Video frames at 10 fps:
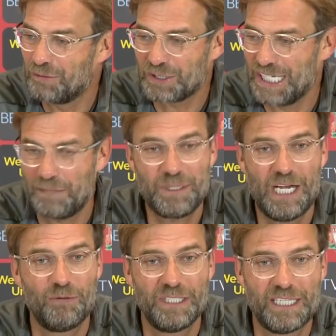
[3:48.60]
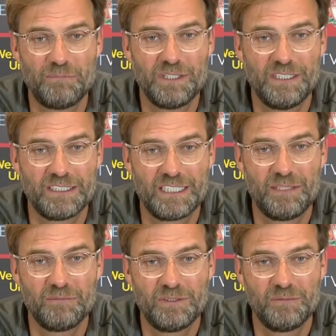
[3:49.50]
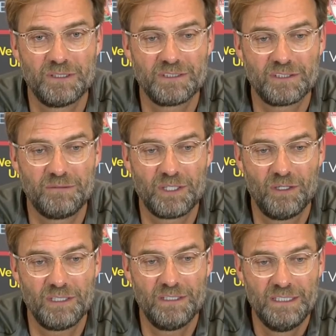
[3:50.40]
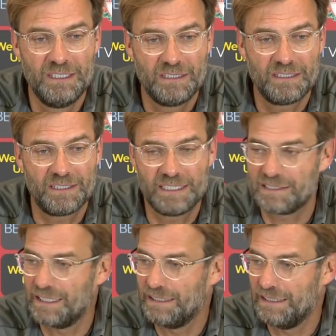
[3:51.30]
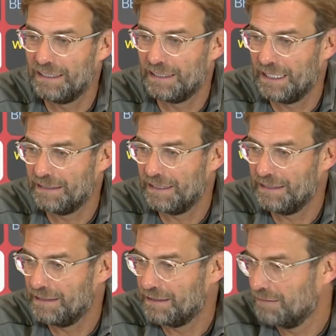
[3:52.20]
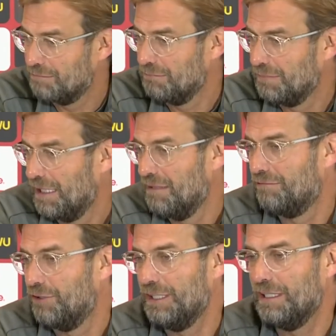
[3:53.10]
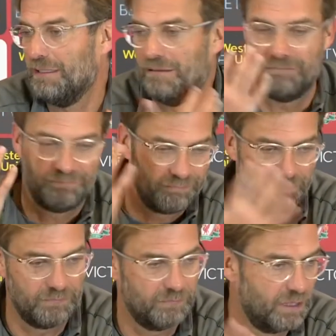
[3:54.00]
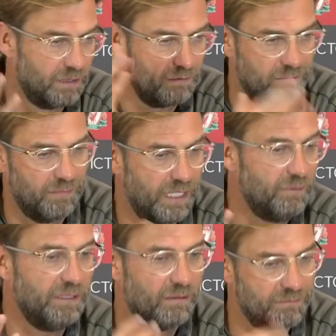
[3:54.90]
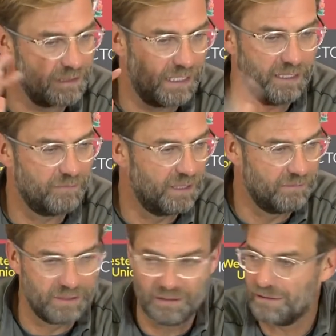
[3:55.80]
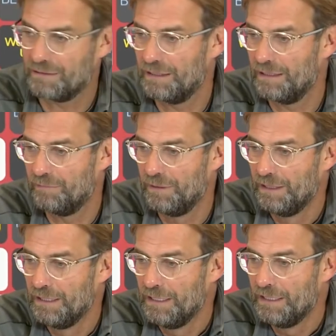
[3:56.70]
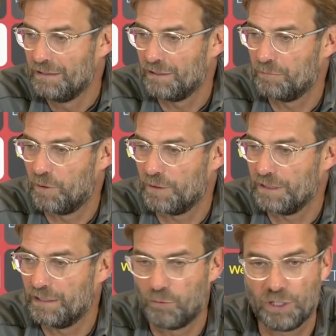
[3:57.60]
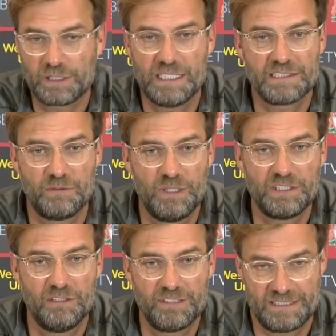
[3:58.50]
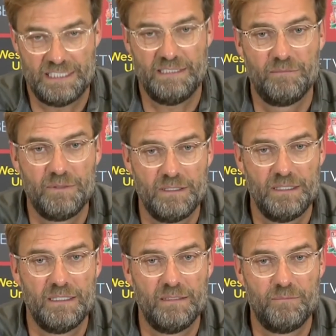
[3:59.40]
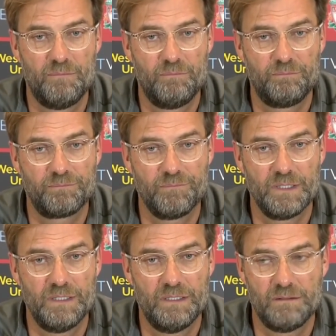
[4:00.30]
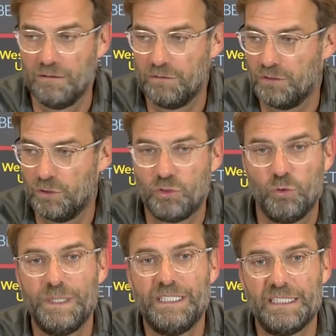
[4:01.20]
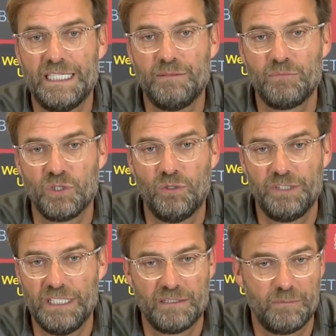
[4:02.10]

I was happy how we adapted in the game. To be honest, so with all the things they did at the end, they needed a uh, free kick and maybe offside, maybe not, um, not important. And a world class situation of Hazard. Um, and uh, to, to, to, win the game. So we